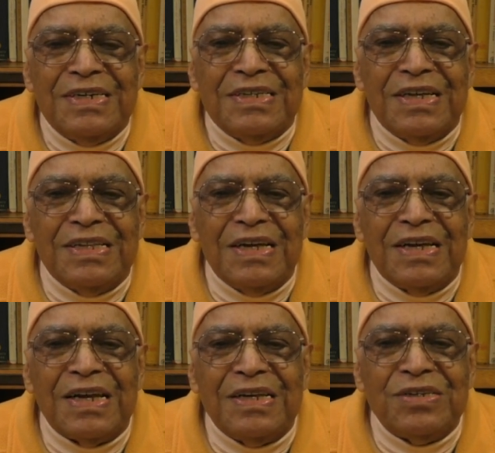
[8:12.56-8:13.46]
And the
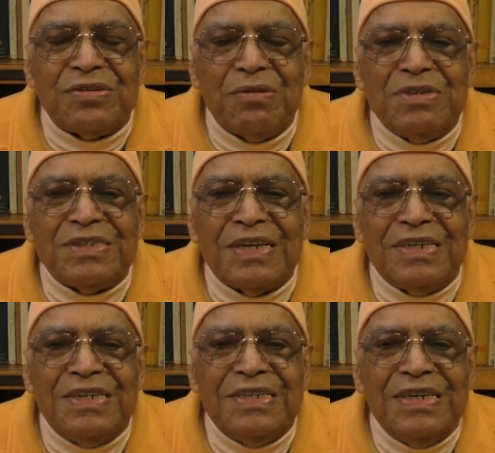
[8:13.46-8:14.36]
elderly Swami
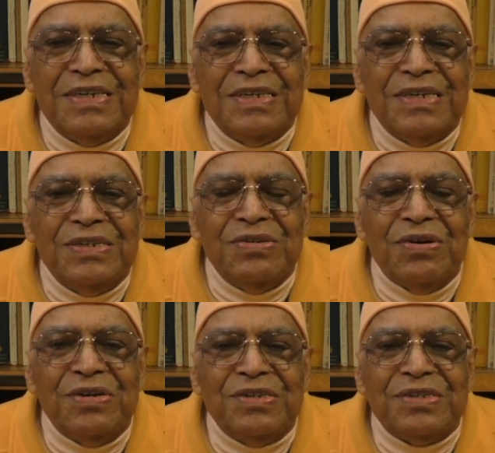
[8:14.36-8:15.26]
said,
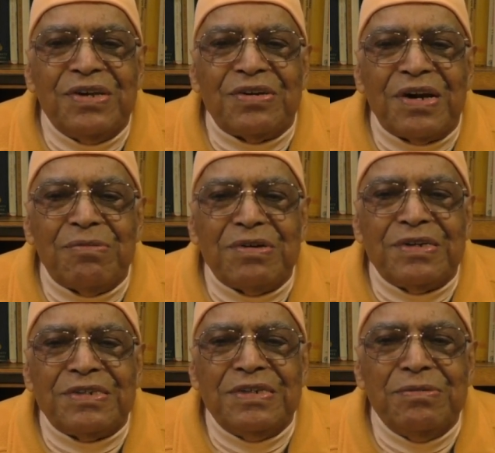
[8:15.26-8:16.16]
"No, it is not
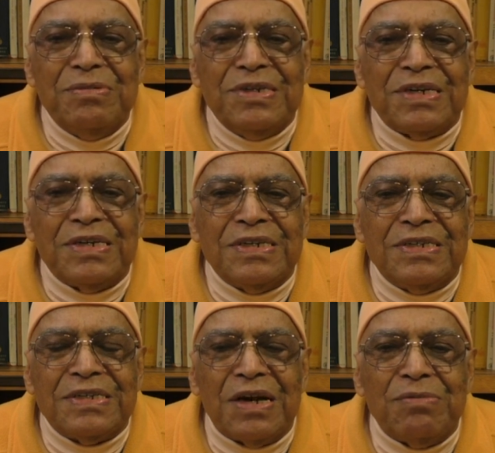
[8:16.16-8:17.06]
Ramakrishna Mission, it
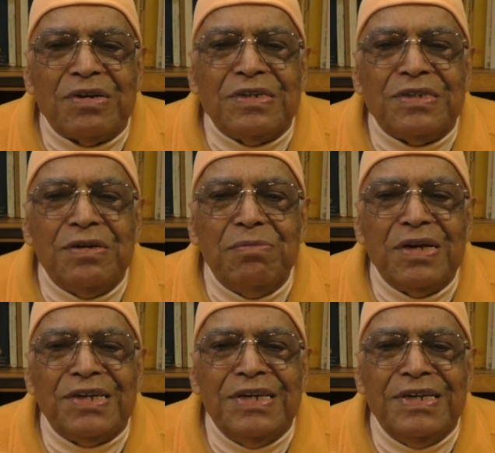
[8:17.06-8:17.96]
is Ramakrishna
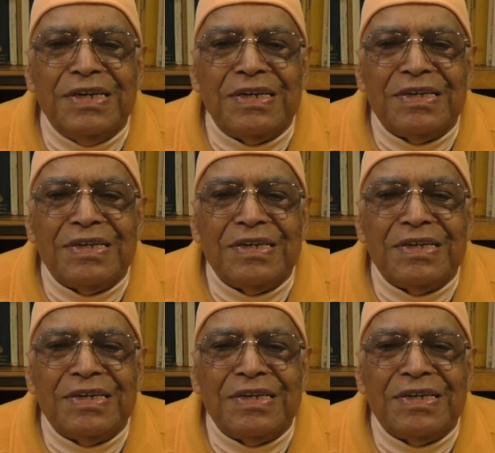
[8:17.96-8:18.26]
Machine."